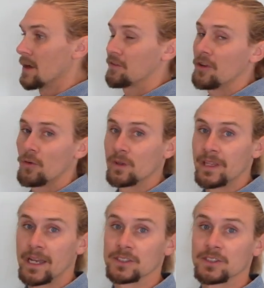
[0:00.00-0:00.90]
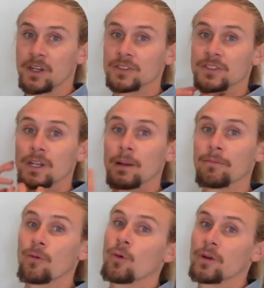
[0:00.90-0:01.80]
So when the head starts to come
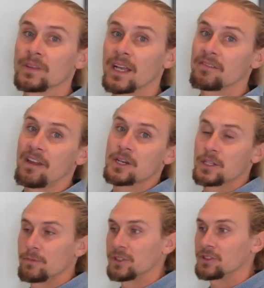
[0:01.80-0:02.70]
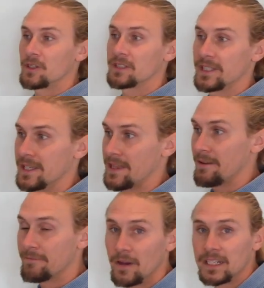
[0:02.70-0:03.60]
forward, that's actually when you start to get
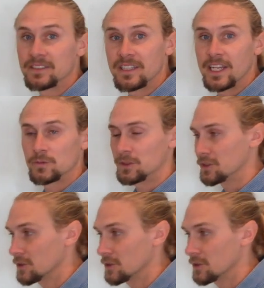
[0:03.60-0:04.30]
that funny stance when you're